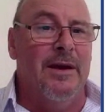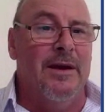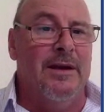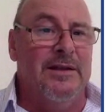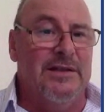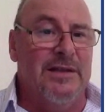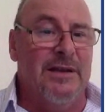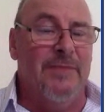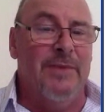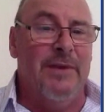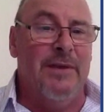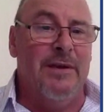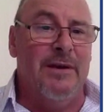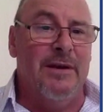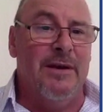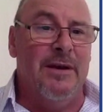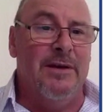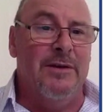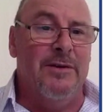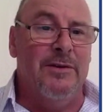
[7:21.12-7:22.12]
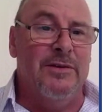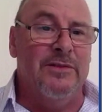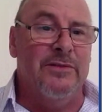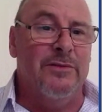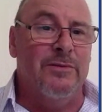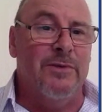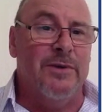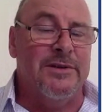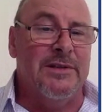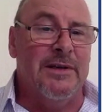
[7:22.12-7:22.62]
in something
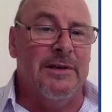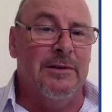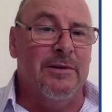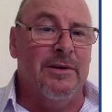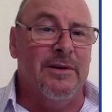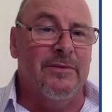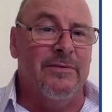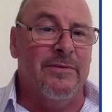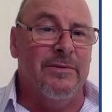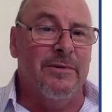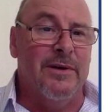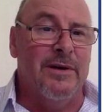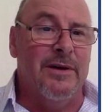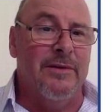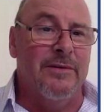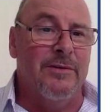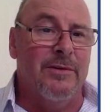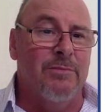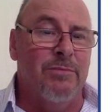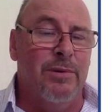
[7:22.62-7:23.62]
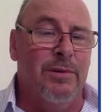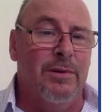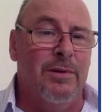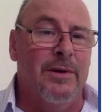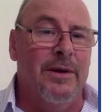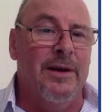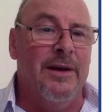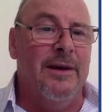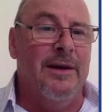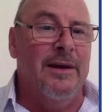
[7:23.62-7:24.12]
useful whilst they're looking for another
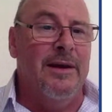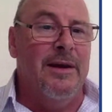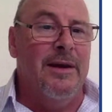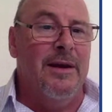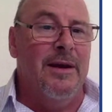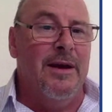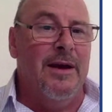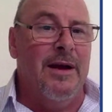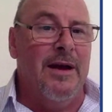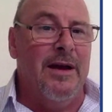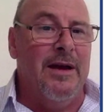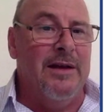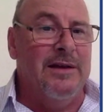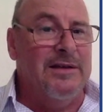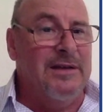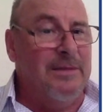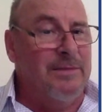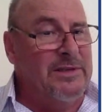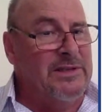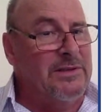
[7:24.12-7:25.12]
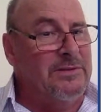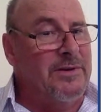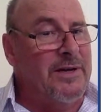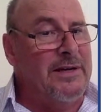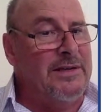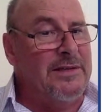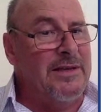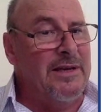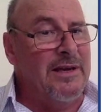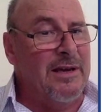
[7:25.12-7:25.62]
employer. It
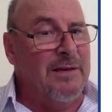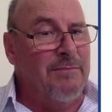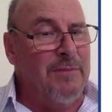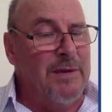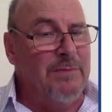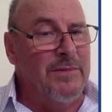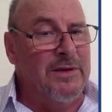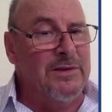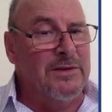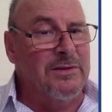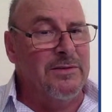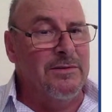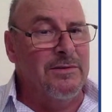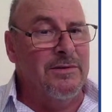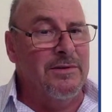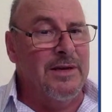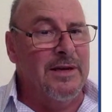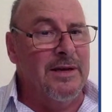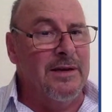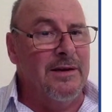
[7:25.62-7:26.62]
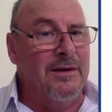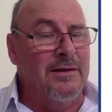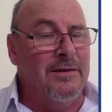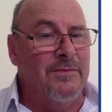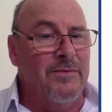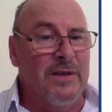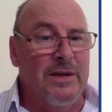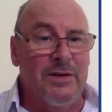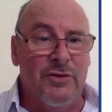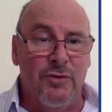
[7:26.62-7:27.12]
demonstrates their commitment to
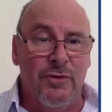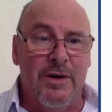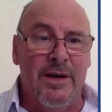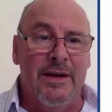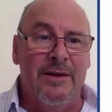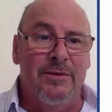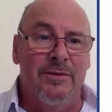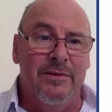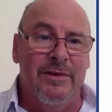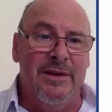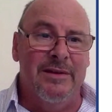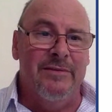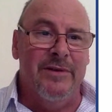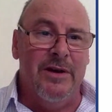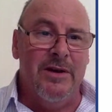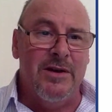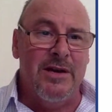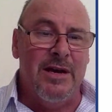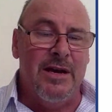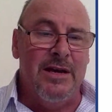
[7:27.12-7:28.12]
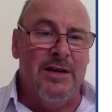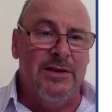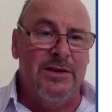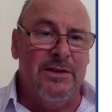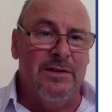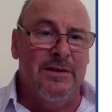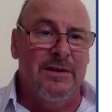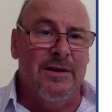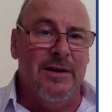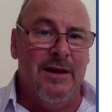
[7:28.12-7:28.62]
their trade or their
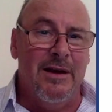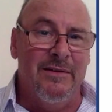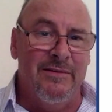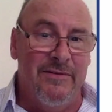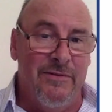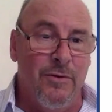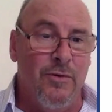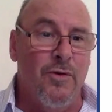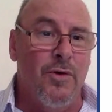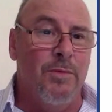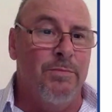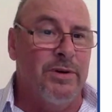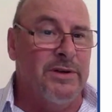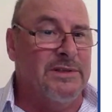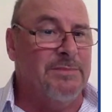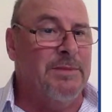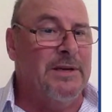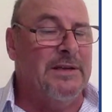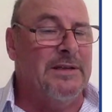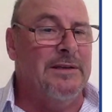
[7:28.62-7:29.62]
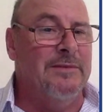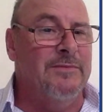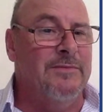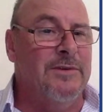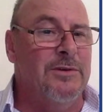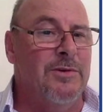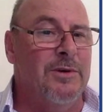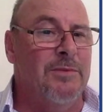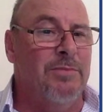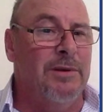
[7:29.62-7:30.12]
vocation for prospective
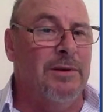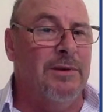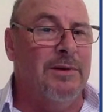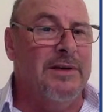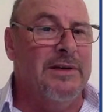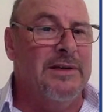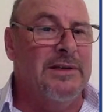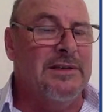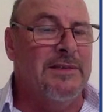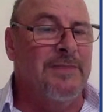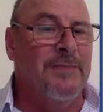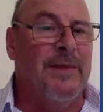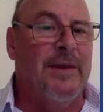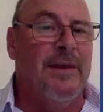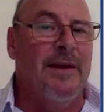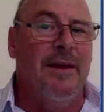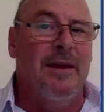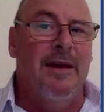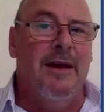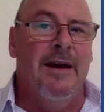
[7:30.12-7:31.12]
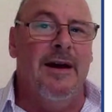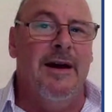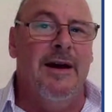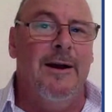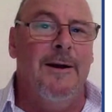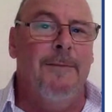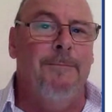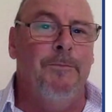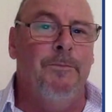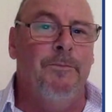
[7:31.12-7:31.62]
new employers.
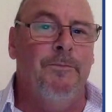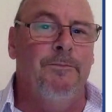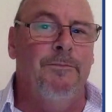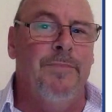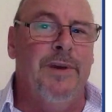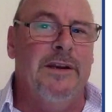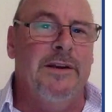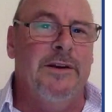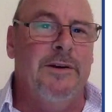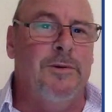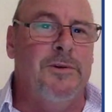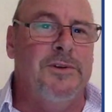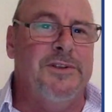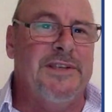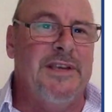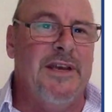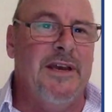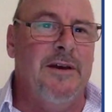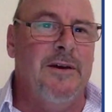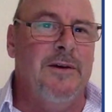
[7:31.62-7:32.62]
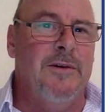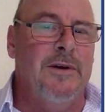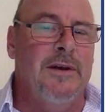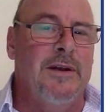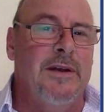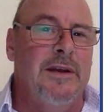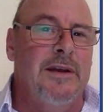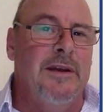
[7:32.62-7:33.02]
But it also